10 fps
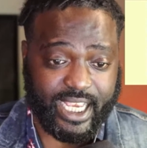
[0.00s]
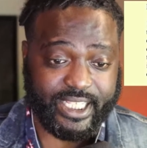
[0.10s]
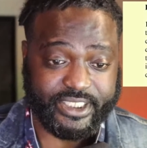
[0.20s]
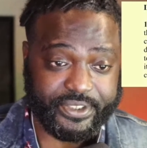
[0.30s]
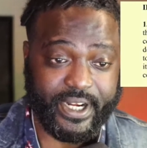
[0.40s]

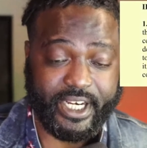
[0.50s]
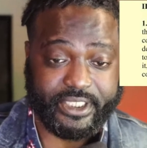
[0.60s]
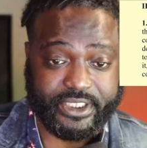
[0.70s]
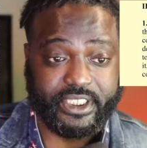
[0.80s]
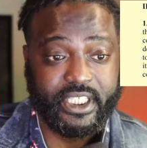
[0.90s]

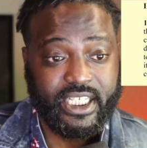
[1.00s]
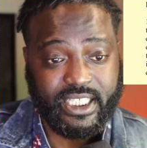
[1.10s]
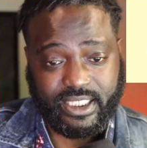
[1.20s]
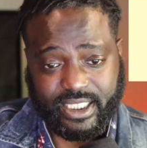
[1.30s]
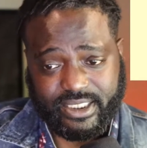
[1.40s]
strategy.
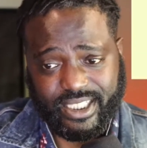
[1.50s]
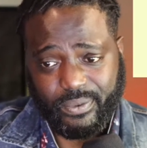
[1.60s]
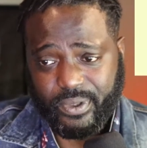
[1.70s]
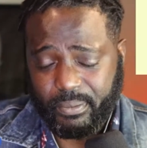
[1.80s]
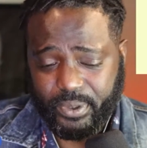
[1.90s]
And like I said,
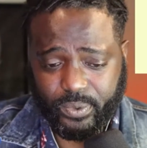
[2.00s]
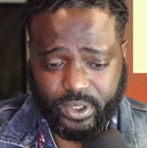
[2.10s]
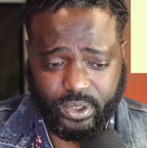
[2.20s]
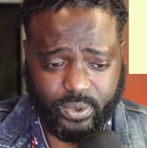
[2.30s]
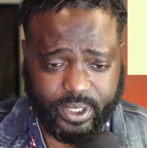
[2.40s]
we're going to be
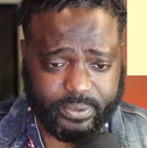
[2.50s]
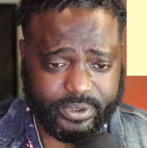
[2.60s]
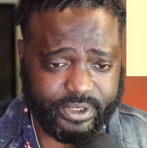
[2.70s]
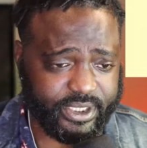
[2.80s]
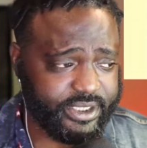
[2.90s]
real quick with
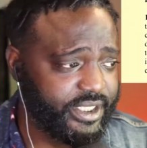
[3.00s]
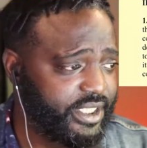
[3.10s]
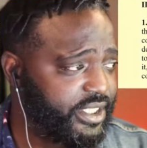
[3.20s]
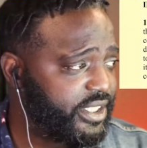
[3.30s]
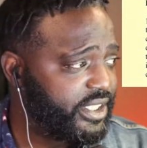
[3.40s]
this.
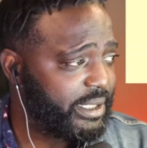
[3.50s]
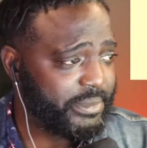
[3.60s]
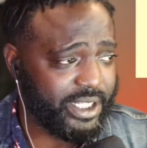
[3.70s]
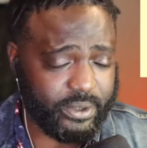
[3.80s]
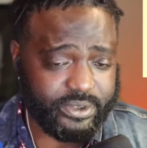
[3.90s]
I'm
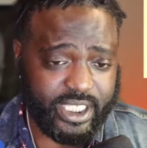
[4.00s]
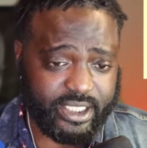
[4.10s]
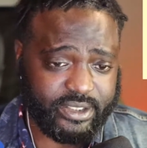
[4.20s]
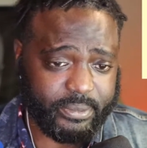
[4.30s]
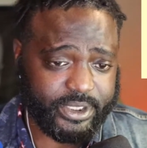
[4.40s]
not going to take
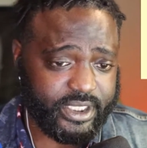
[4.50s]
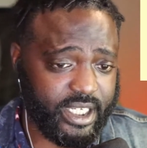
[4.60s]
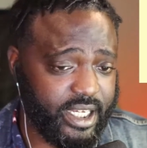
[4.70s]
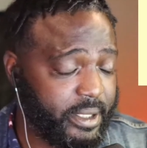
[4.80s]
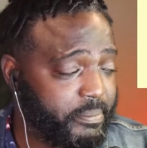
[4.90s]
too much
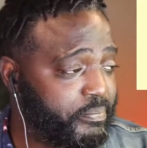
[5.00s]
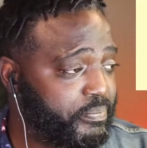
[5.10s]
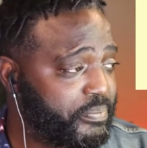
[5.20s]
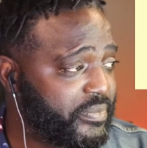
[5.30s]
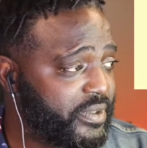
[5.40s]
time.
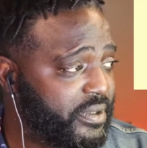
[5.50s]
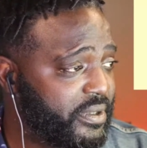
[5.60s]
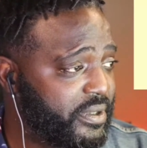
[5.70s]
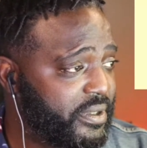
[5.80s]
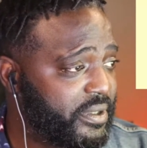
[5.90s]

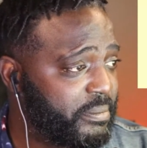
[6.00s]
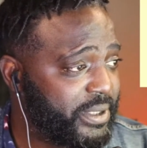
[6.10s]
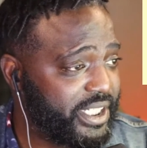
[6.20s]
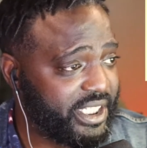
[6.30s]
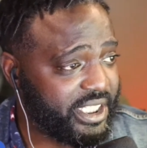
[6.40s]

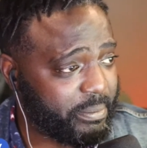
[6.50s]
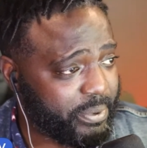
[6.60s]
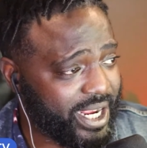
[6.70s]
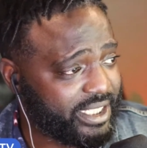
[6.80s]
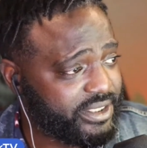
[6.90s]
But in a
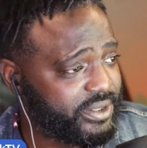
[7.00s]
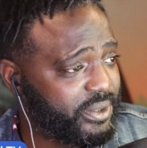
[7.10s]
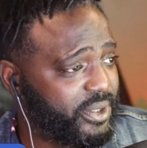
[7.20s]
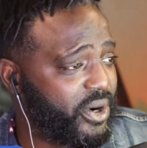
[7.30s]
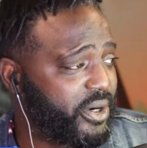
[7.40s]

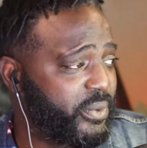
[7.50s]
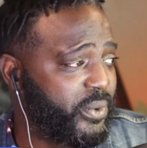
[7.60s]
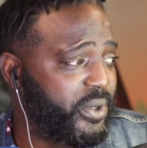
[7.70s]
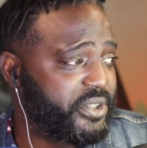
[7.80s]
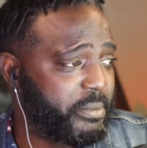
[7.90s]
practical art of
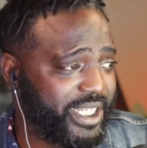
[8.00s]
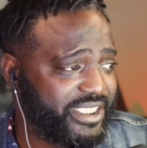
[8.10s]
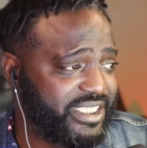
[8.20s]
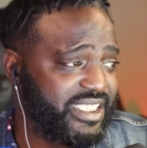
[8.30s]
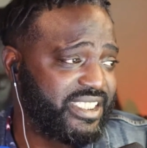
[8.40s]
war, the best
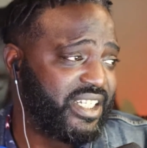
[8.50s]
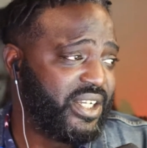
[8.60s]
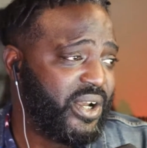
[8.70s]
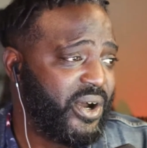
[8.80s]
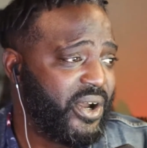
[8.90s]
thing
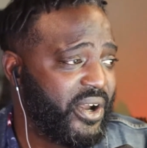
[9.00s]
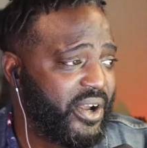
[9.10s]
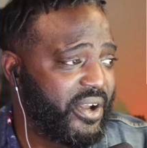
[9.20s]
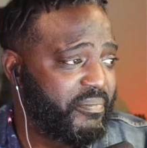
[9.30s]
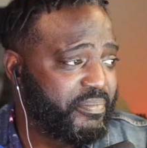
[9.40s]

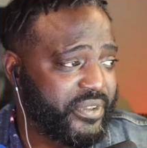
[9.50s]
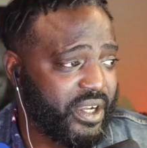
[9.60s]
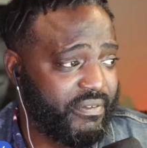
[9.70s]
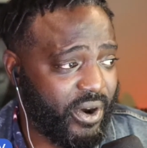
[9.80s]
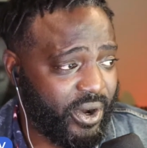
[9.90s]

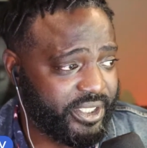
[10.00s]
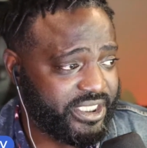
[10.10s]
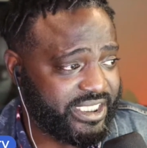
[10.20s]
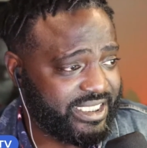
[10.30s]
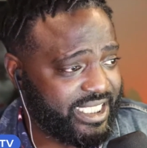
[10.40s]
of all is
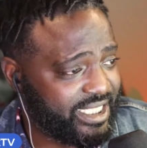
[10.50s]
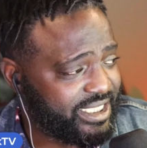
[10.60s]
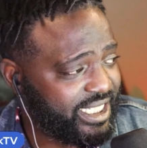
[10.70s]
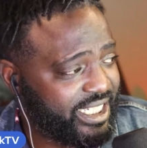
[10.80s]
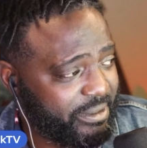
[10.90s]
to take
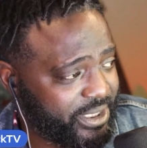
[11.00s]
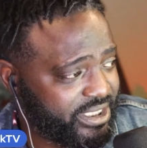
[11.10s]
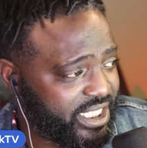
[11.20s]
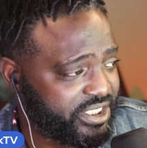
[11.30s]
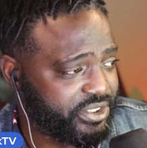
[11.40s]
the enemy's
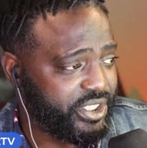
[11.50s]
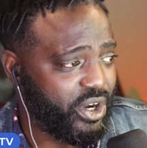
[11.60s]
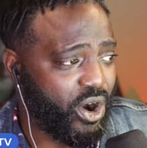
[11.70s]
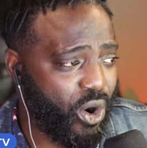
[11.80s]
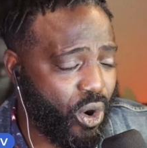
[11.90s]
country
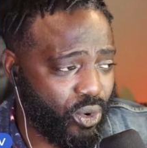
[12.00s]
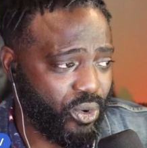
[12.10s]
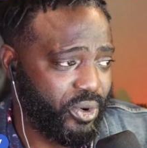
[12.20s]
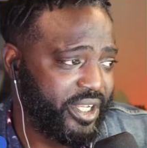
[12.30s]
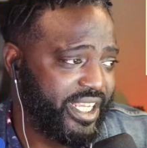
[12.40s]

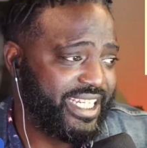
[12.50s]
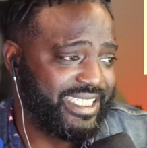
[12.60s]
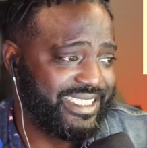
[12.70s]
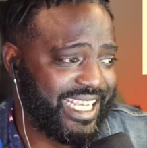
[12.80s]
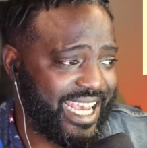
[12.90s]
whole and
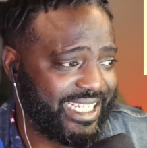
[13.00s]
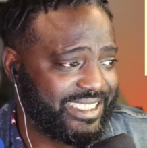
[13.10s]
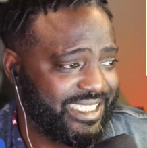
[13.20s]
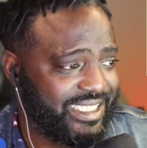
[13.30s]
intact.